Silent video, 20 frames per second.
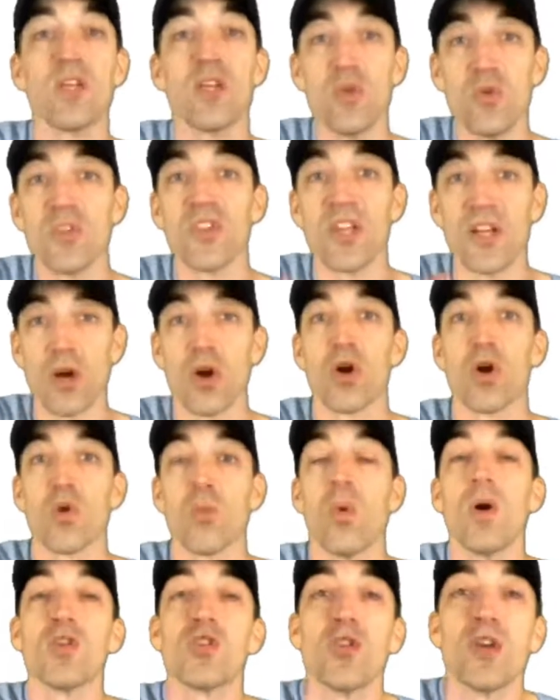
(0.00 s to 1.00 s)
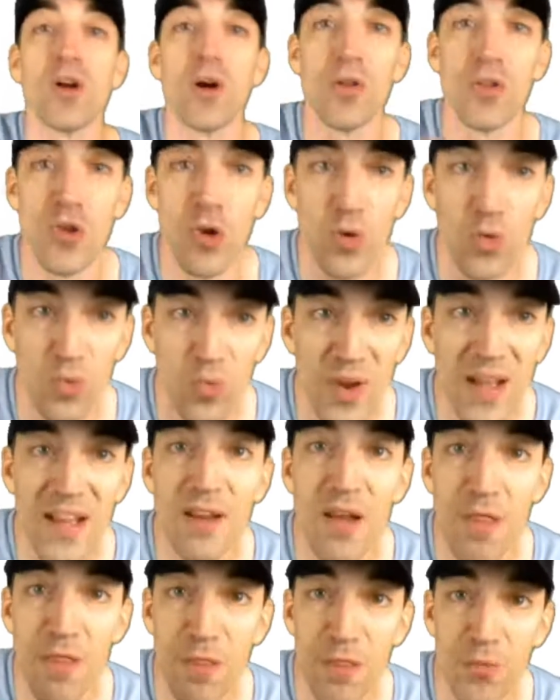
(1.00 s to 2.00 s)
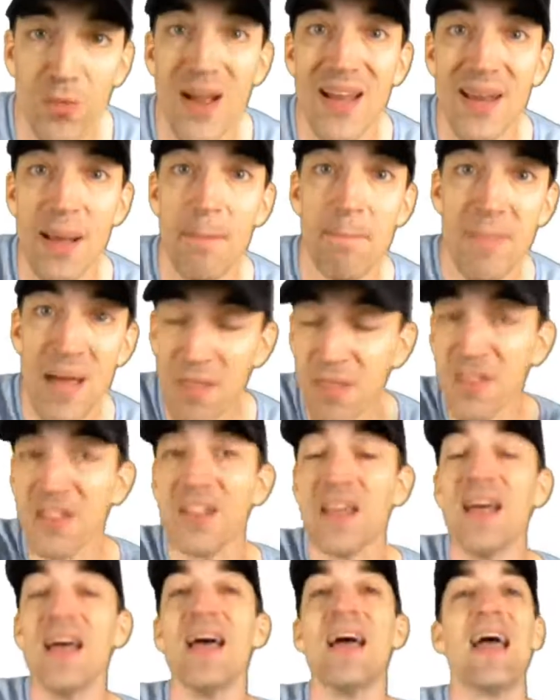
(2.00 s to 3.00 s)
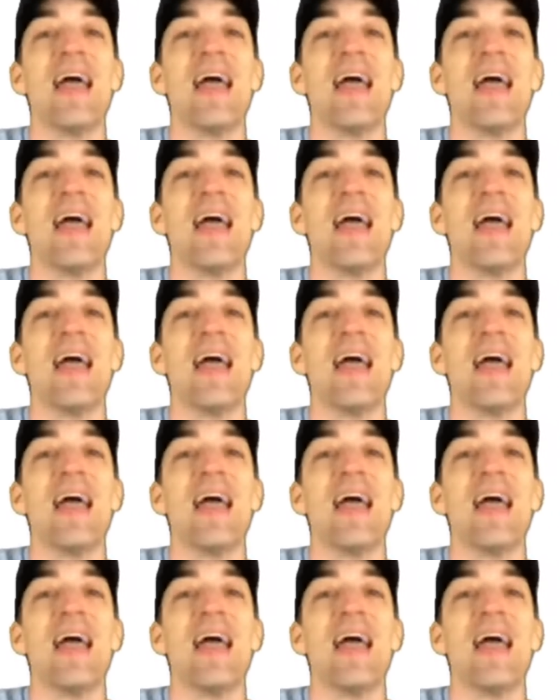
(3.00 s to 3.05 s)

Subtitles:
using what she calls her red thread method.